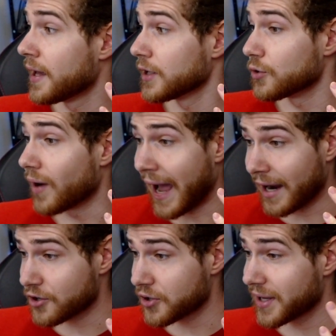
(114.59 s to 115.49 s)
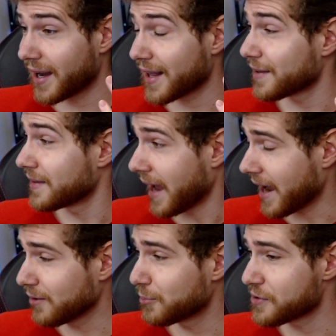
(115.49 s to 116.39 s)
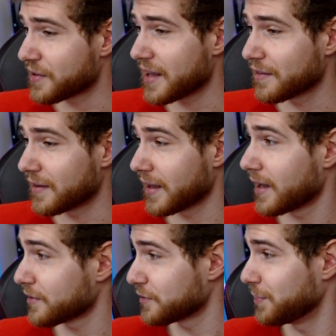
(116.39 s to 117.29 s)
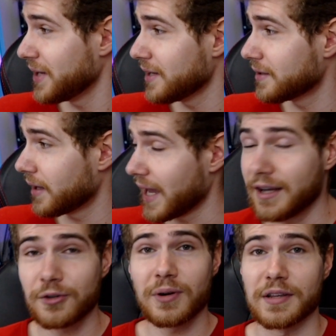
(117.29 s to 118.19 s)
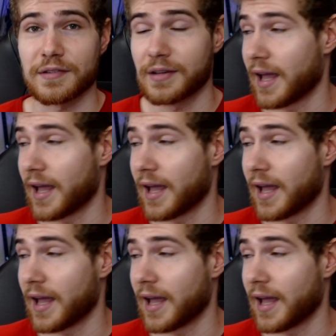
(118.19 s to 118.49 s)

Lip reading: you actually got a 10% speed increase,